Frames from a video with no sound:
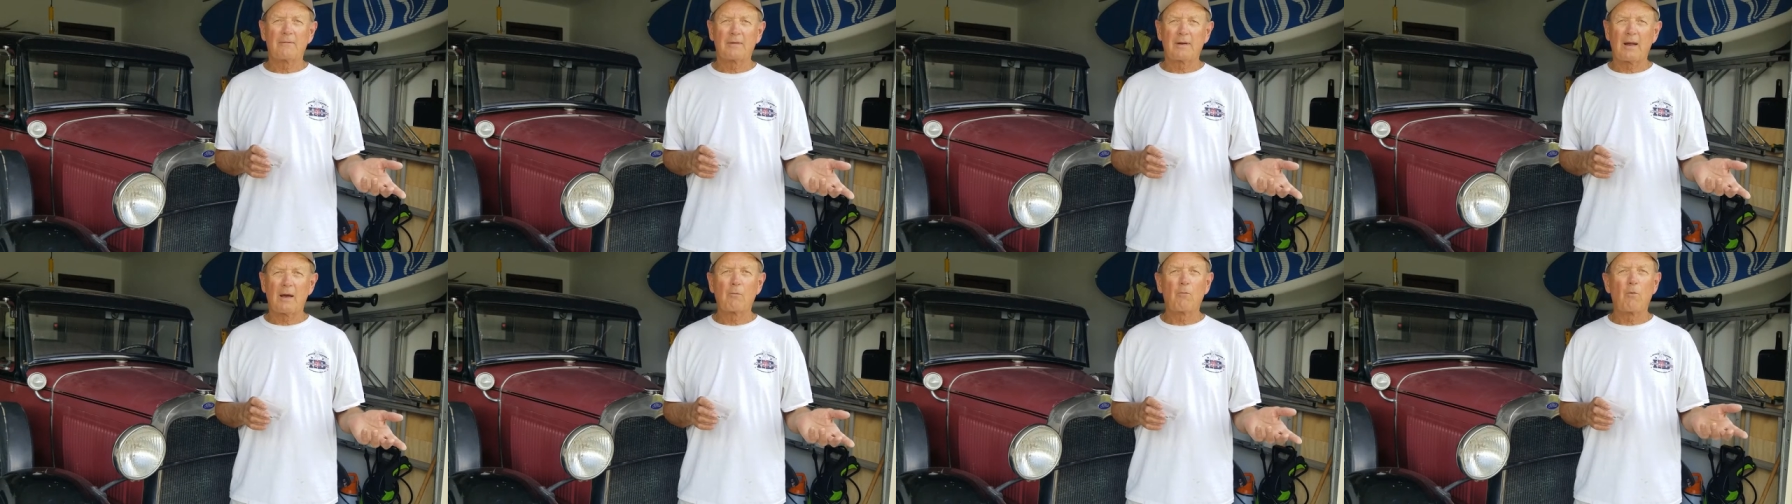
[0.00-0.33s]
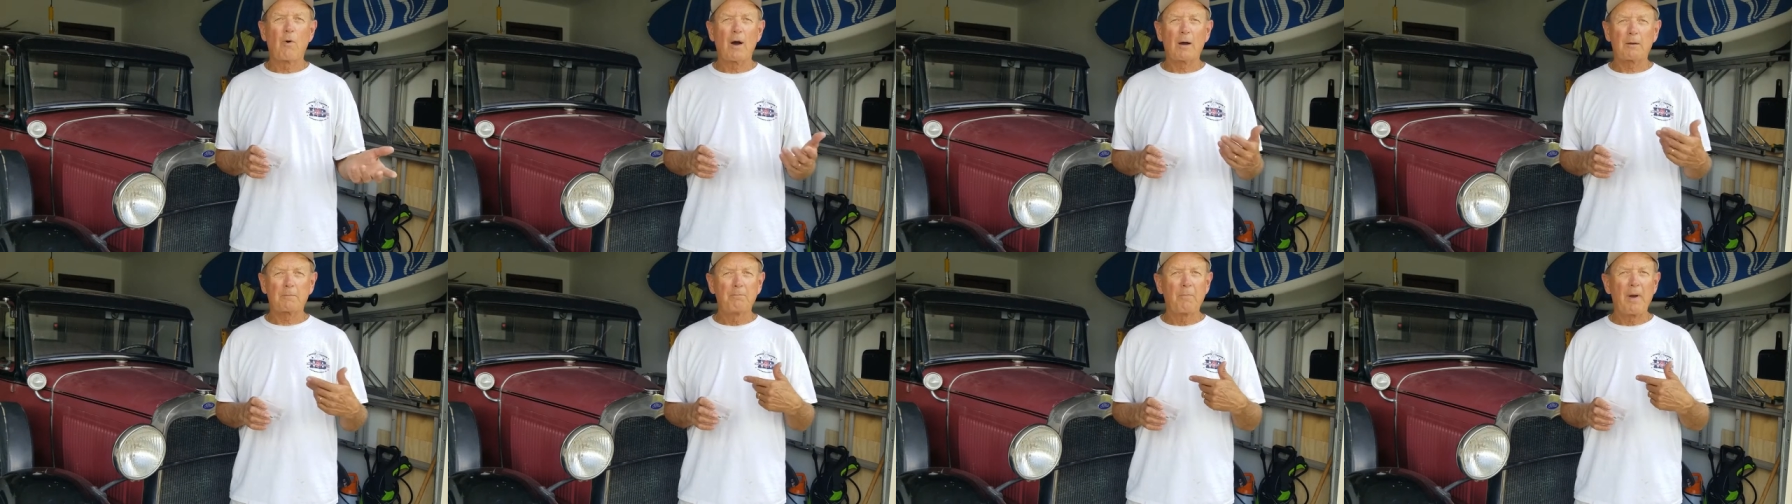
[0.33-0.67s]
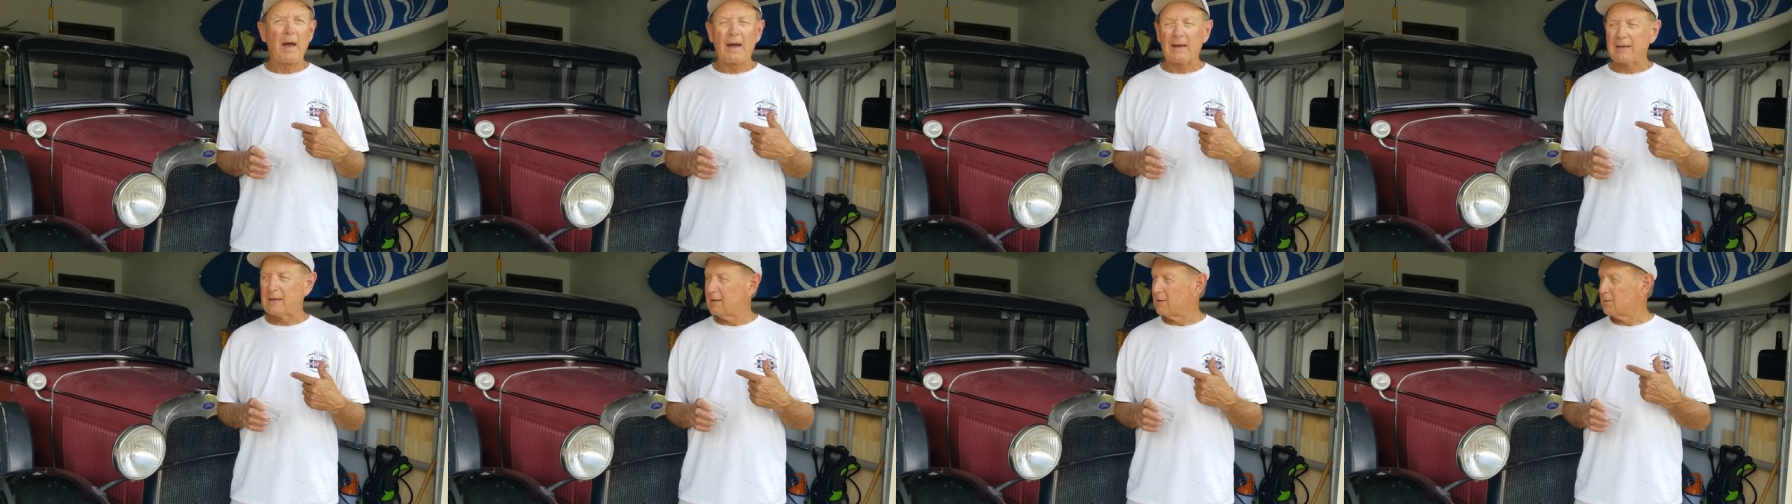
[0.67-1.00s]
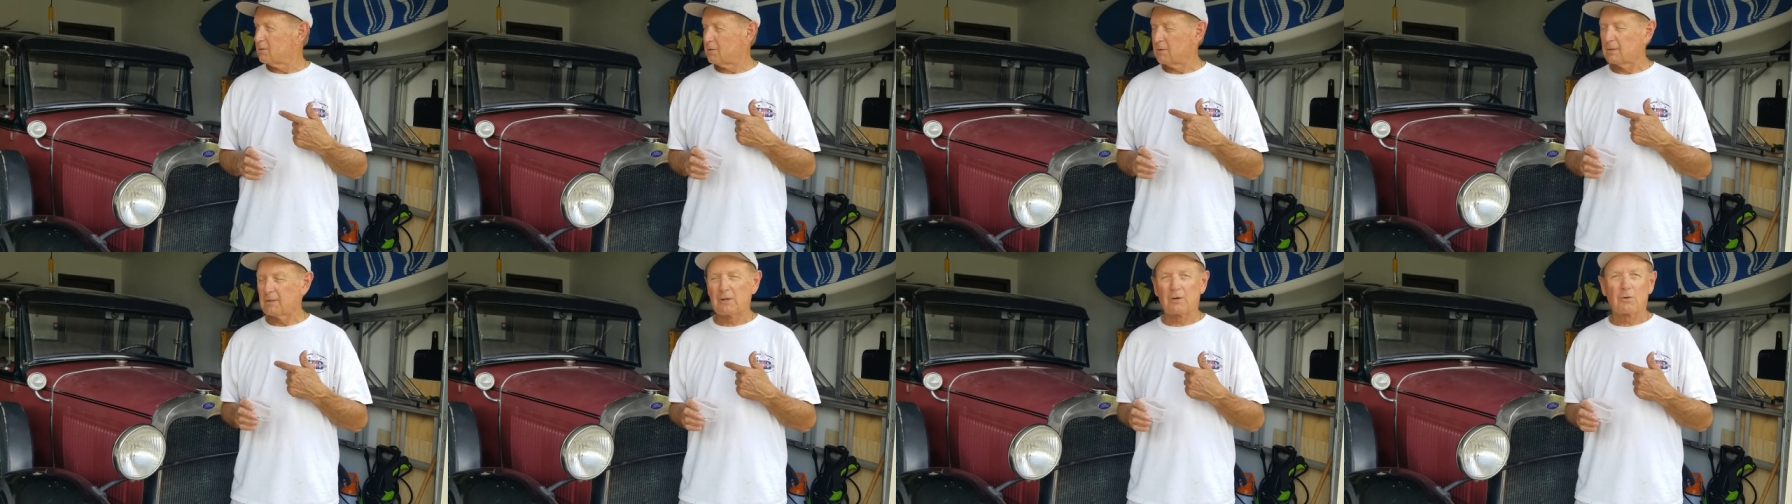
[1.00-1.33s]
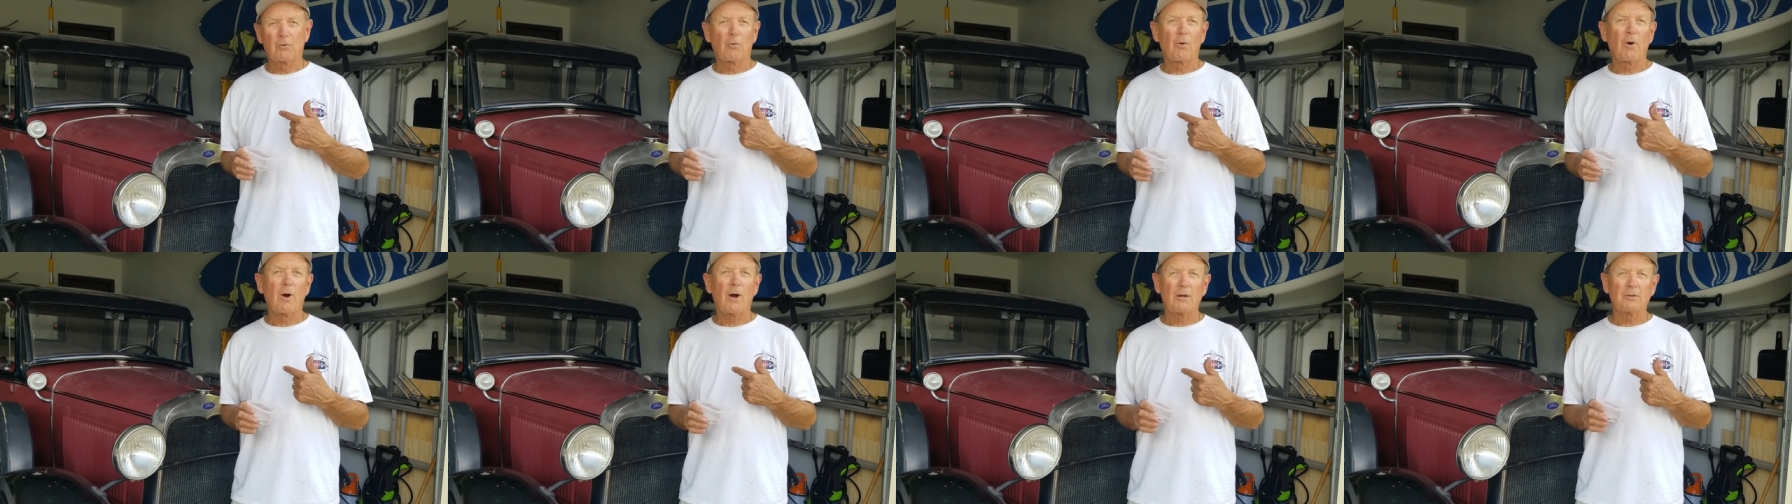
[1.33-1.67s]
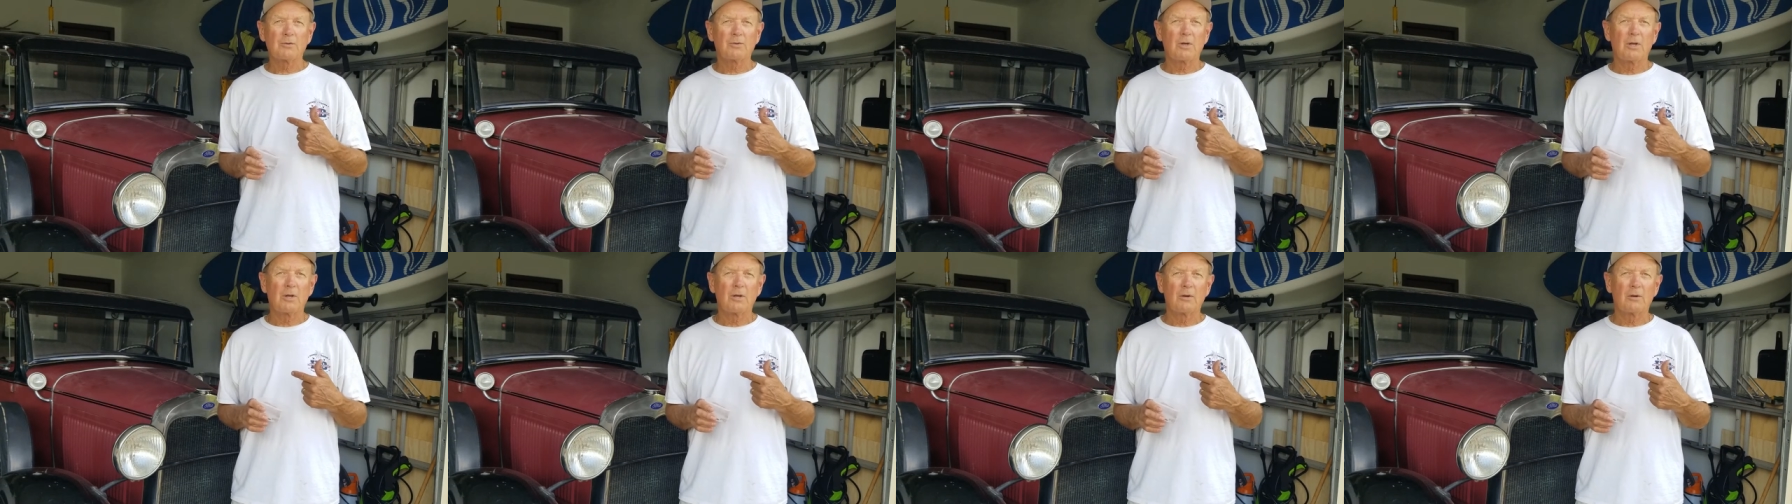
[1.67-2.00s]
and I walked back into the
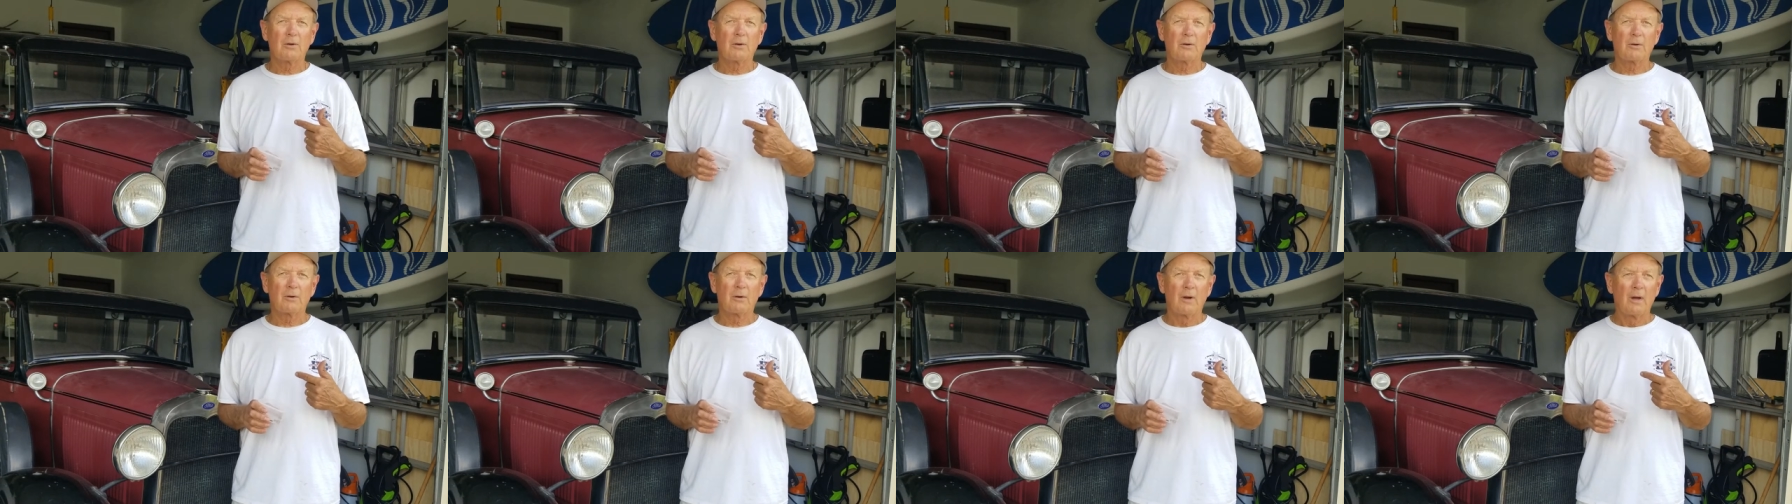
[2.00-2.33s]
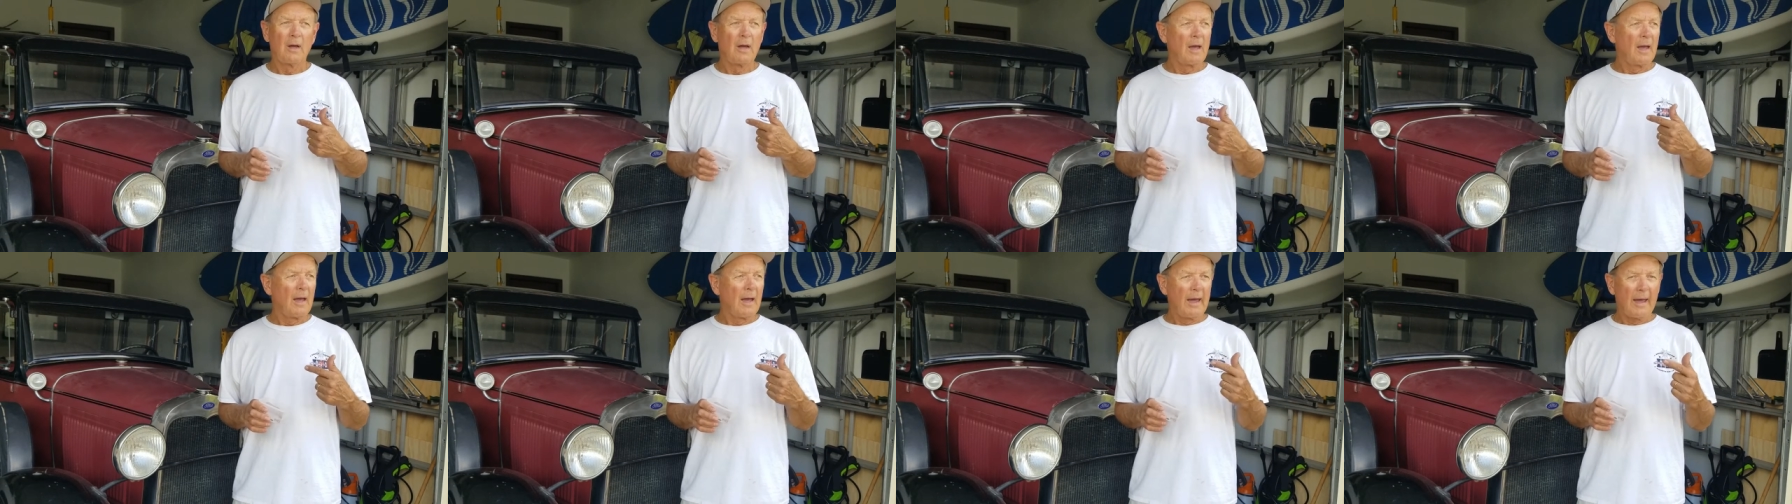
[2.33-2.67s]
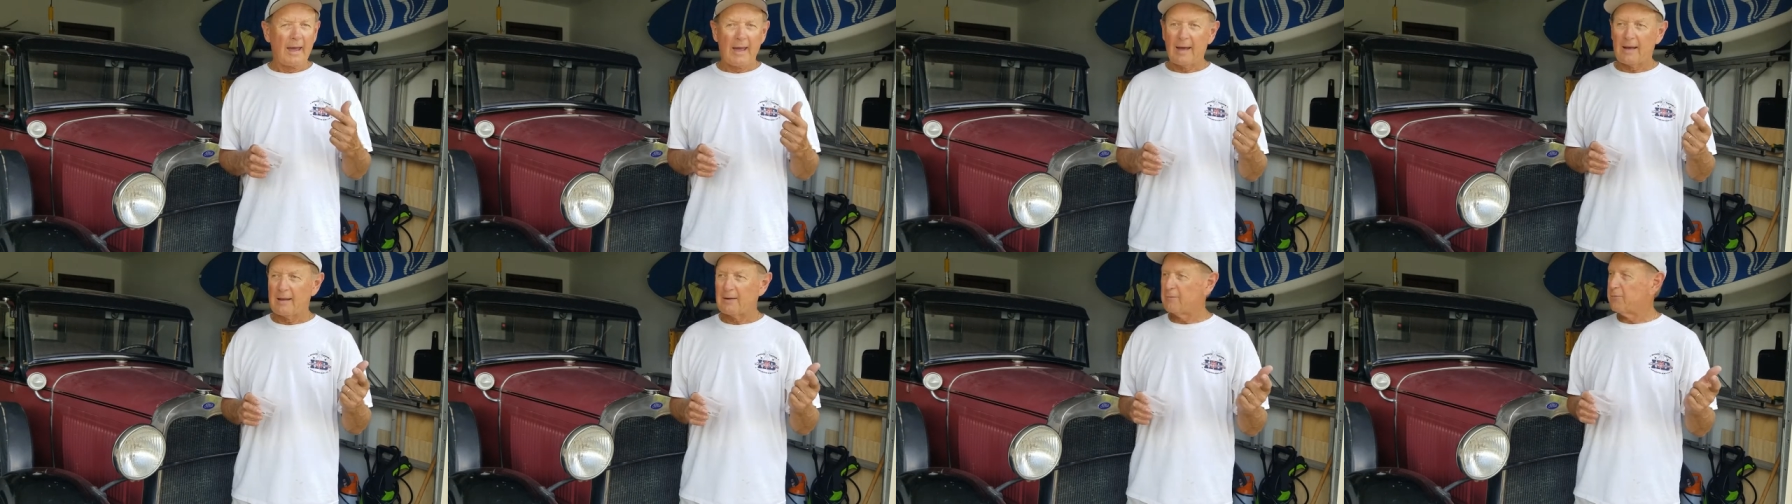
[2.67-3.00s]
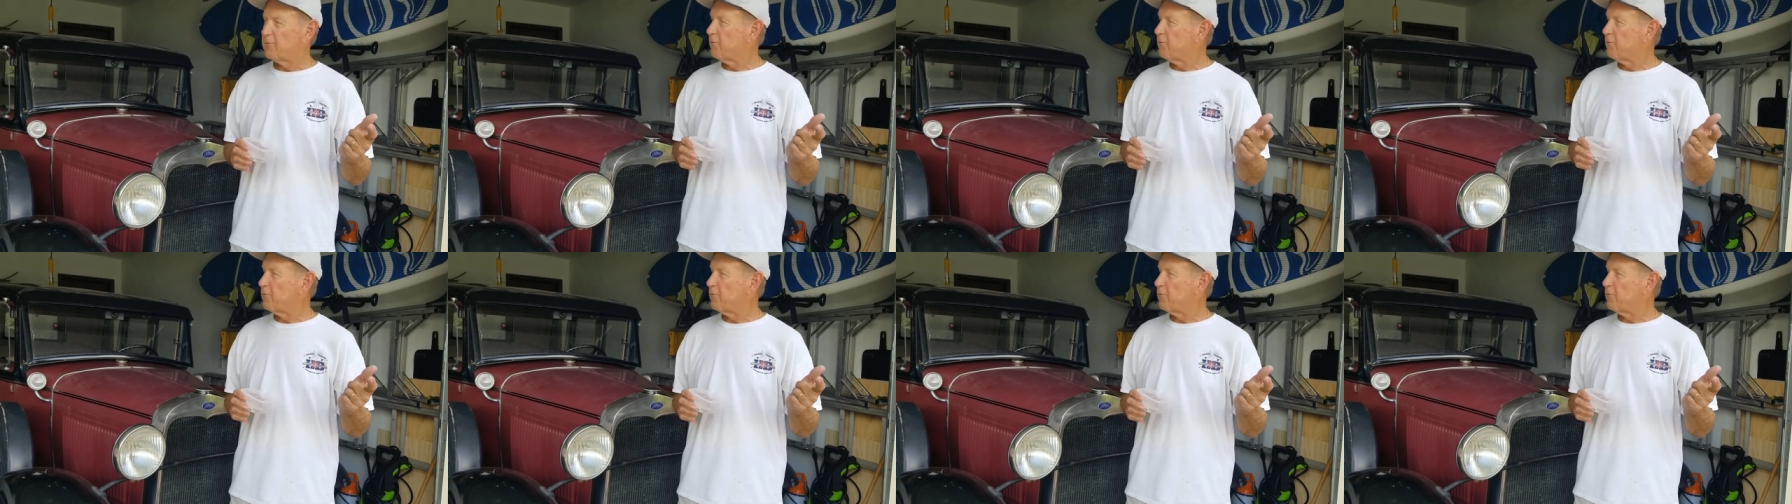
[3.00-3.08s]
garage here and